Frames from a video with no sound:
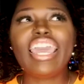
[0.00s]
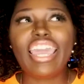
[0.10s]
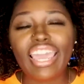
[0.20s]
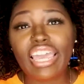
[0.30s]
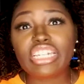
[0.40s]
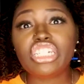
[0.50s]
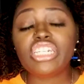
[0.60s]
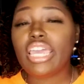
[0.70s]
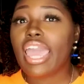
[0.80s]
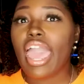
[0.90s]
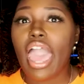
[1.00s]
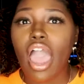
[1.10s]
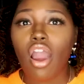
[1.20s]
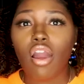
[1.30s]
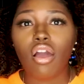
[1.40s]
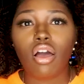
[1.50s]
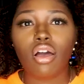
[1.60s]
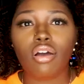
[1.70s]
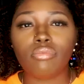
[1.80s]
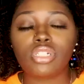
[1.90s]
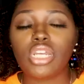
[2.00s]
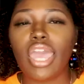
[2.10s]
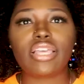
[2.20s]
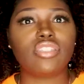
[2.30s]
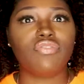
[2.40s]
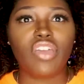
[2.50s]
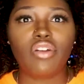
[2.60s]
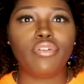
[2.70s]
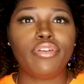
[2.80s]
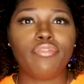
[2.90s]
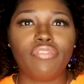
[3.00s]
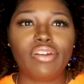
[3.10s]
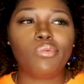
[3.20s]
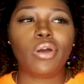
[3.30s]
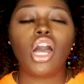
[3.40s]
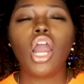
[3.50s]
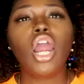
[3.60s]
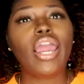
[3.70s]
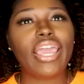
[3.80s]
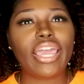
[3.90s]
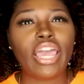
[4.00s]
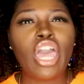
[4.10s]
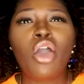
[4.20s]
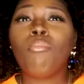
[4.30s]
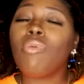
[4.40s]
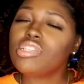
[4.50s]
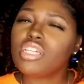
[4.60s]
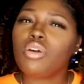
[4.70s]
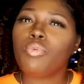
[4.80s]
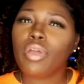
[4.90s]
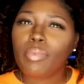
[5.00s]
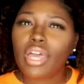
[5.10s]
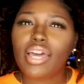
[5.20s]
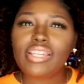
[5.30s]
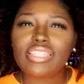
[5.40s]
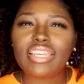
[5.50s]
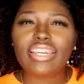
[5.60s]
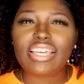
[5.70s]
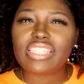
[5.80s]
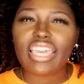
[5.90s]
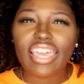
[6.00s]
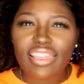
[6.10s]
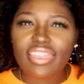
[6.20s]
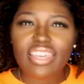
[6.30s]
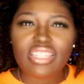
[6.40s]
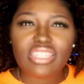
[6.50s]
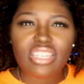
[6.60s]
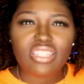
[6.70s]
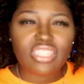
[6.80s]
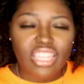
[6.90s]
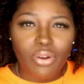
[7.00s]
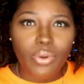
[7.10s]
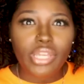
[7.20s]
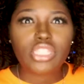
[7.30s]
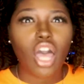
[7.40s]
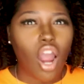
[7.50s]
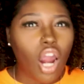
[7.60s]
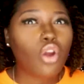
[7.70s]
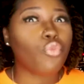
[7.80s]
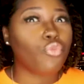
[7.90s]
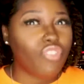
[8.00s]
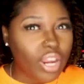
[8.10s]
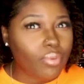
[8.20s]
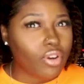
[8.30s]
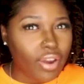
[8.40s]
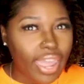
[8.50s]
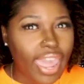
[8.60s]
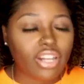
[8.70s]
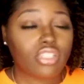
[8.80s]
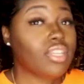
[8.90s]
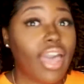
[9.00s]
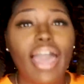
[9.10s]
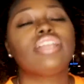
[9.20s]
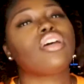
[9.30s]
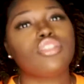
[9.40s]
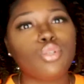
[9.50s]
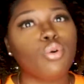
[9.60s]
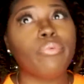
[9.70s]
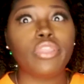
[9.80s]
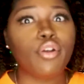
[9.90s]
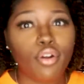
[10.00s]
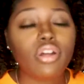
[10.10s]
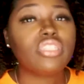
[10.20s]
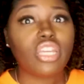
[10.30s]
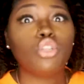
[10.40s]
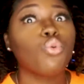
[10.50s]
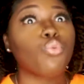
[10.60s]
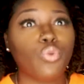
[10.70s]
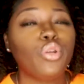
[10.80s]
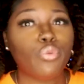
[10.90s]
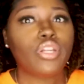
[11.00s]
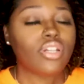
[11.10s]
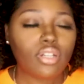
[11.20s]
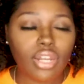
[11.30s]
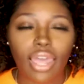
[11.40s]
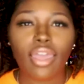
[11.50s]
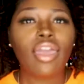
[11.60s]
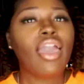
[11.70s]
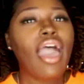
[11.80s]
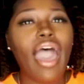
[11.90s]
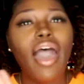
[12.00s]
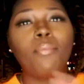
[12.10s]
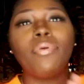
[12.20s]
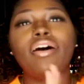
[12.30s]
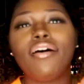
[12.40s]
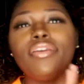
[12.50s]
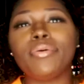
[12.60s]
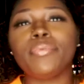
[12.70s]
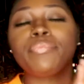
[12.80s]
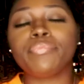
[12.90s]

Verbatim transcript: and she her um she acts very very well her and most of the women honestly that's in this series are very great actors the guys are too but the girls they do really really good like i applaud them